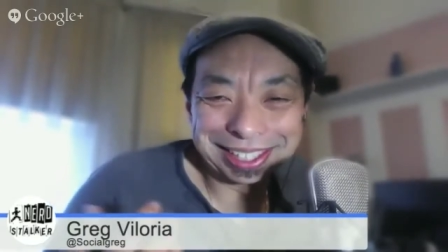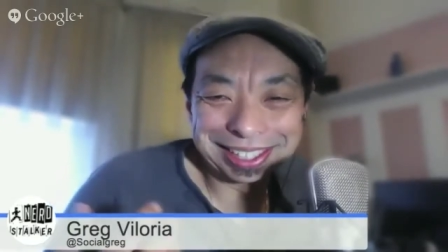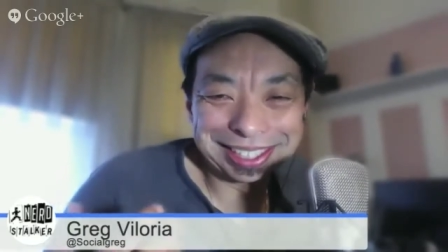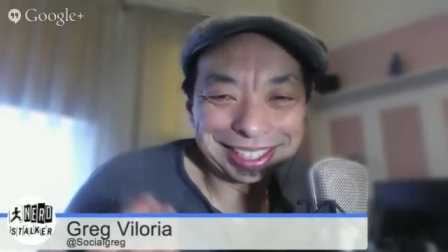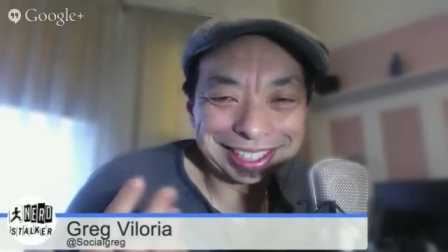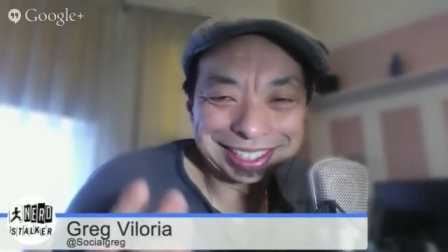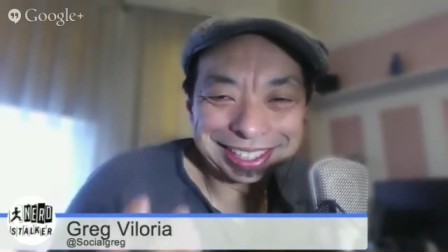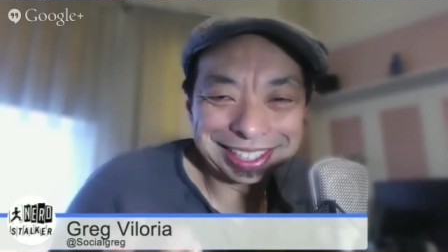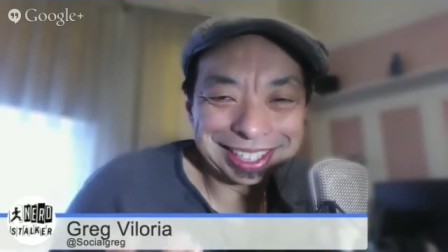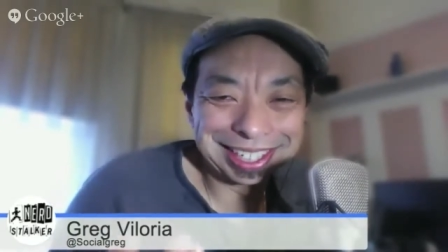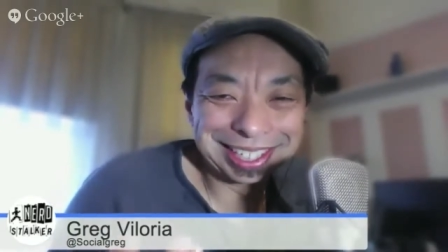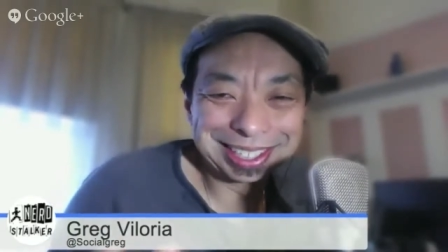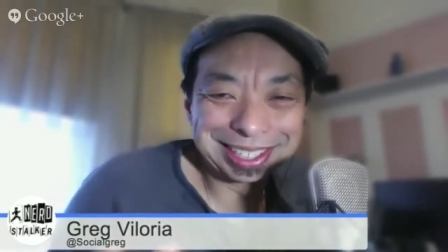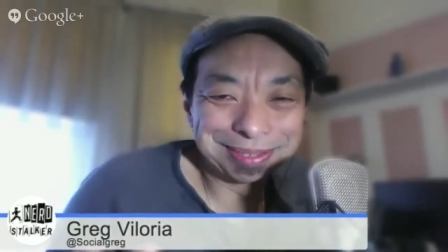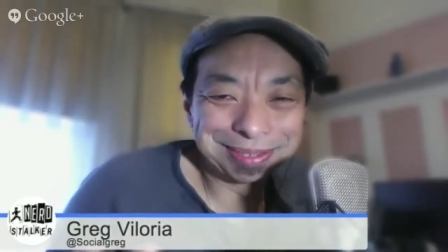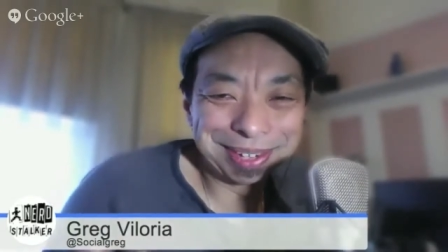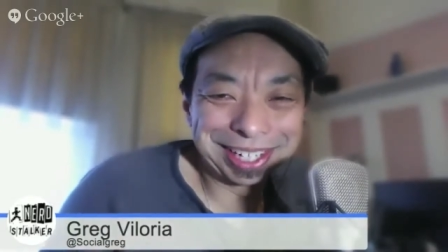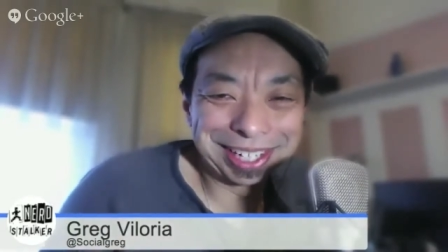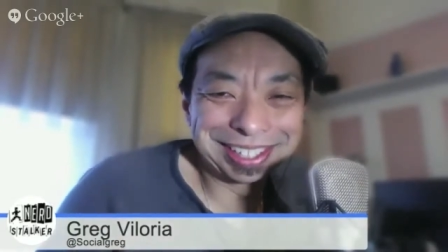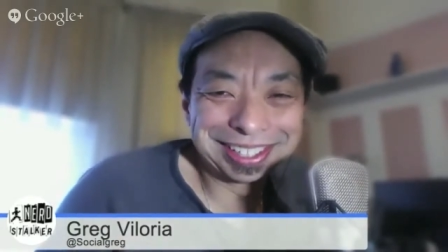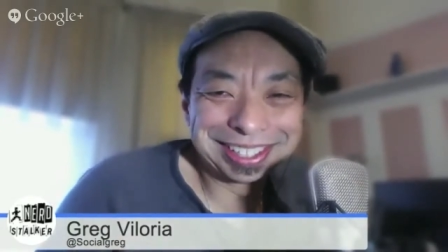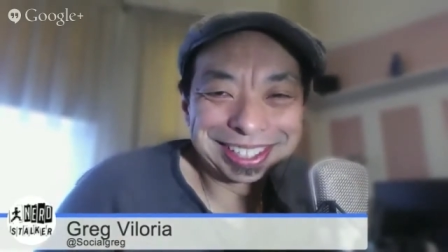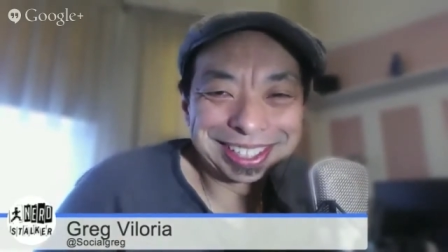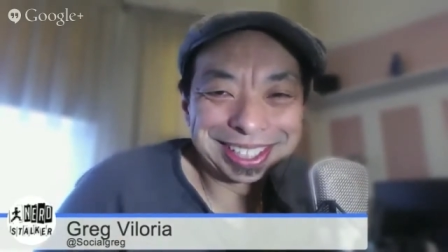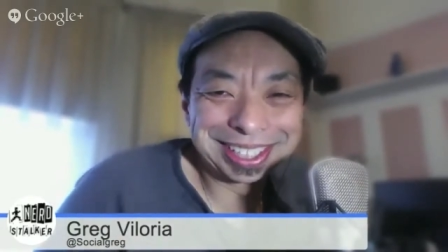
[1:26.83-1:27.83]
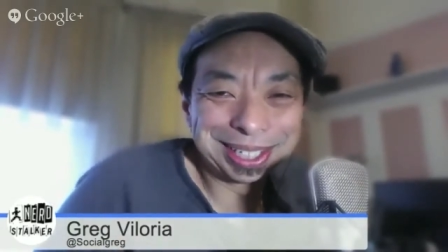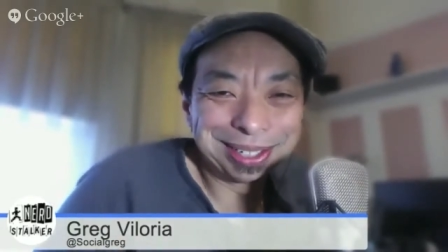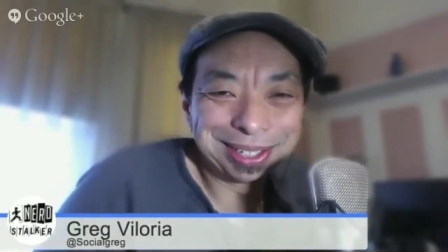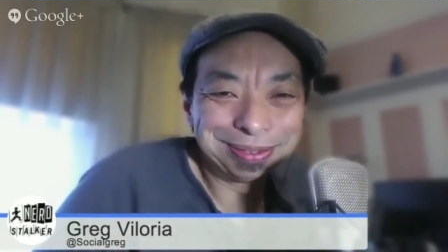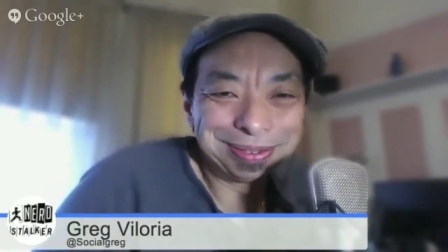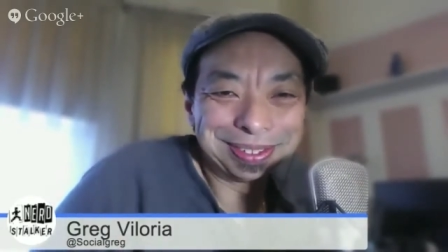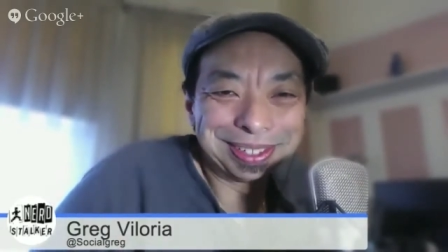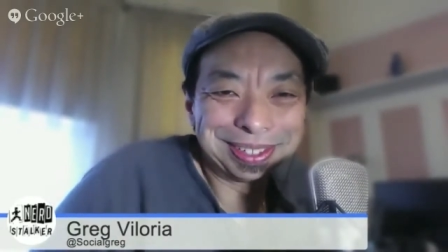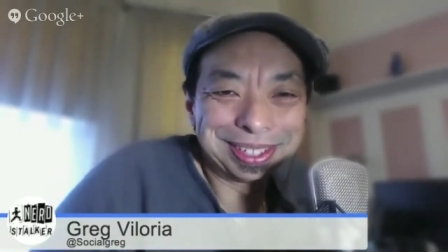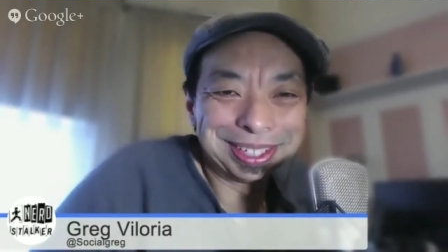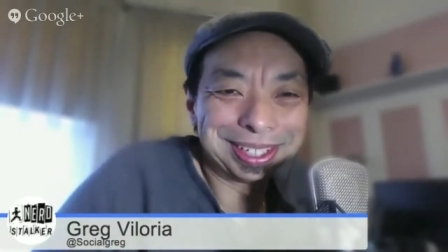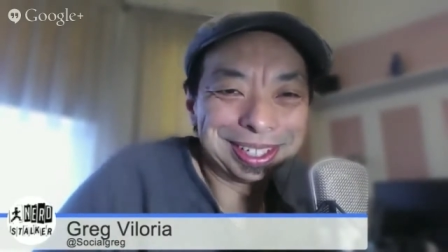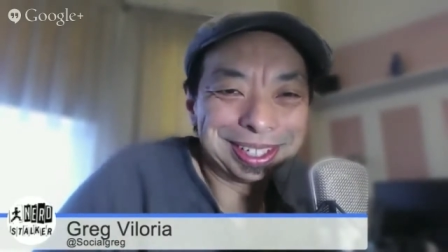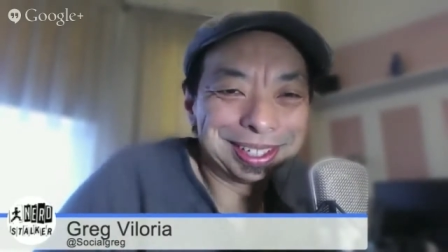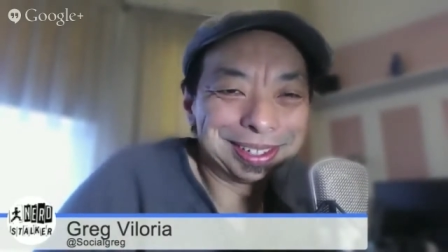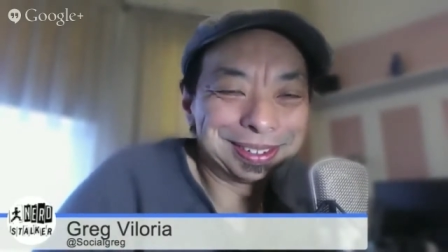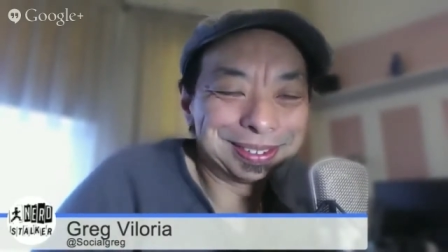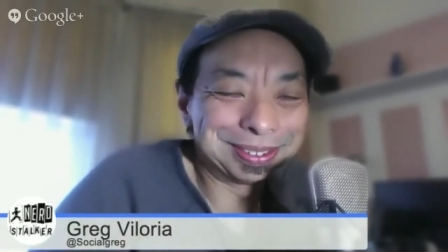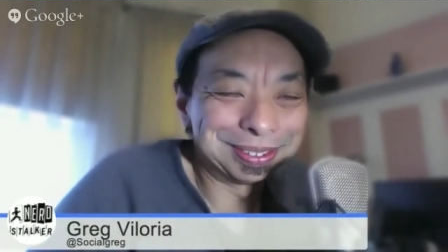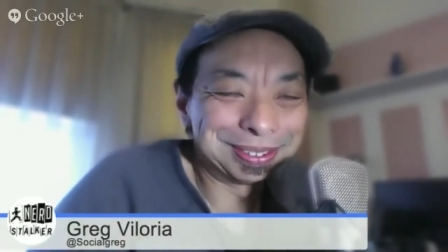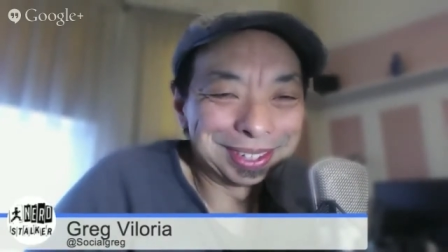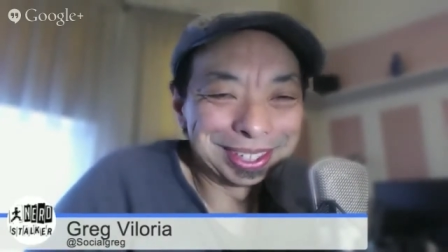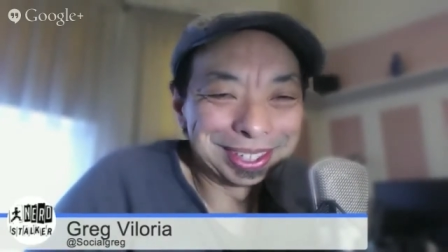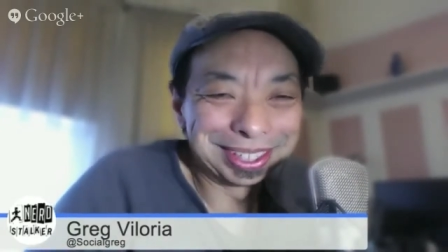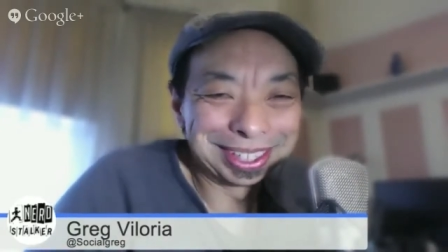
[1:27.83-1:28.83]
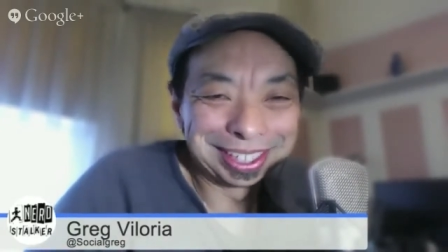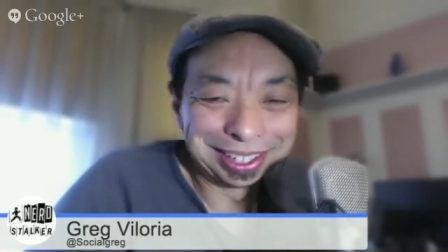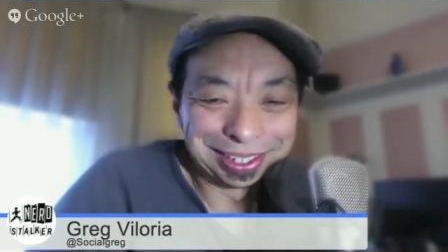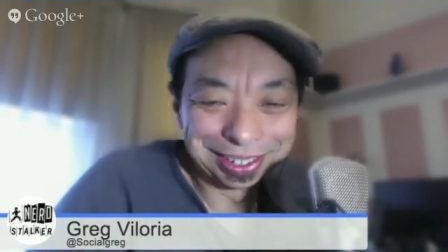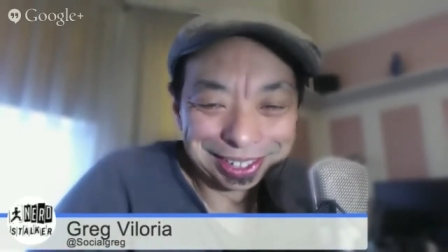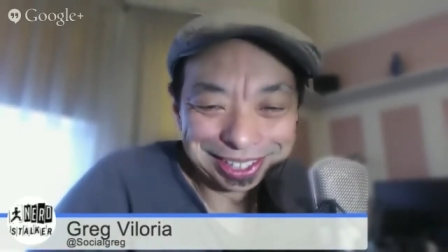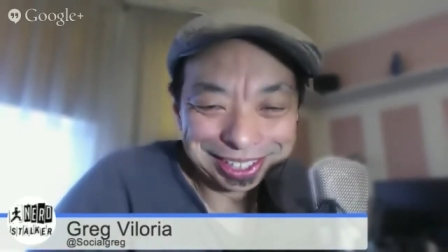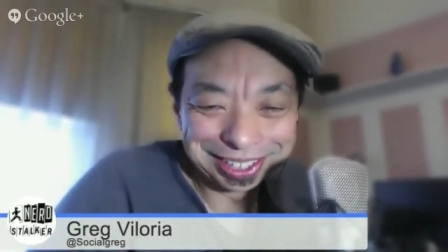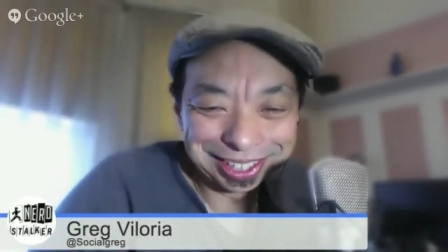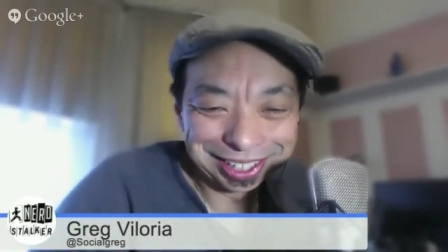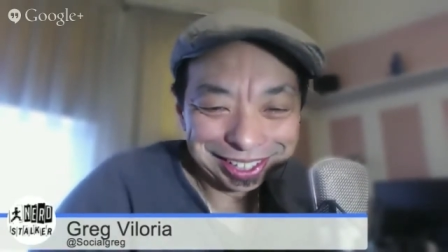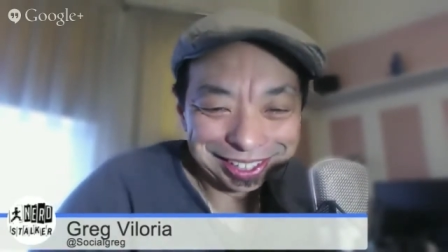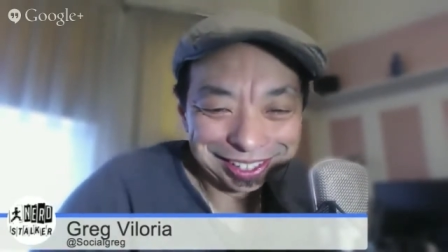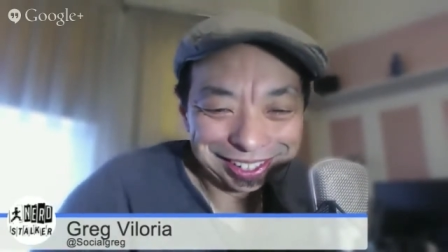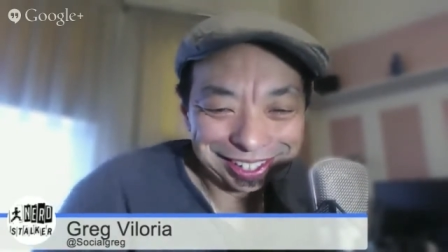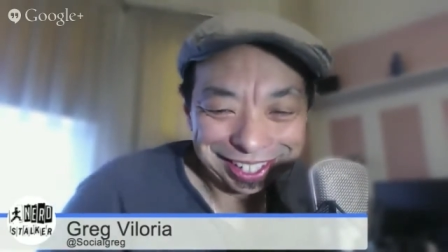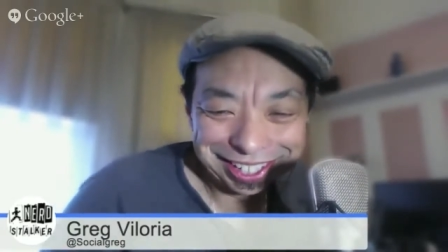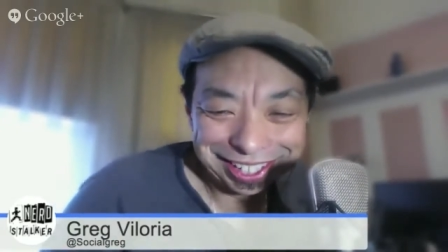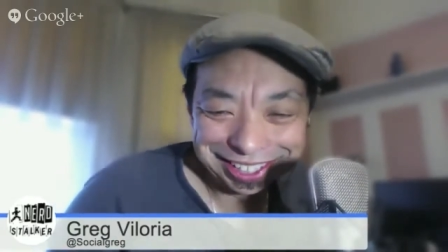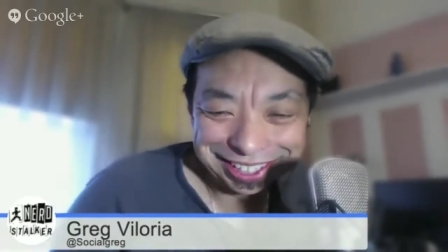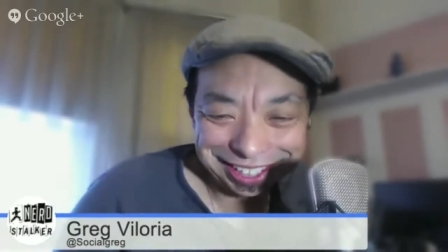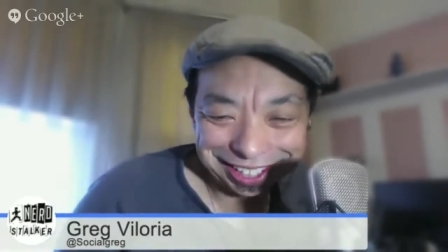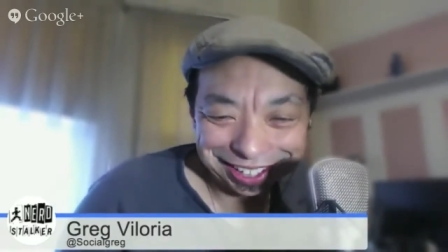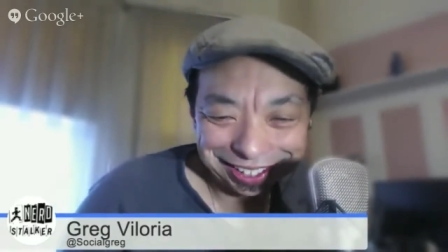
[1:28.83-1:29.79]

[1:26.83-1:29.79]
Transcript: discuss about yourself uh, with the Nerd Stalker audience?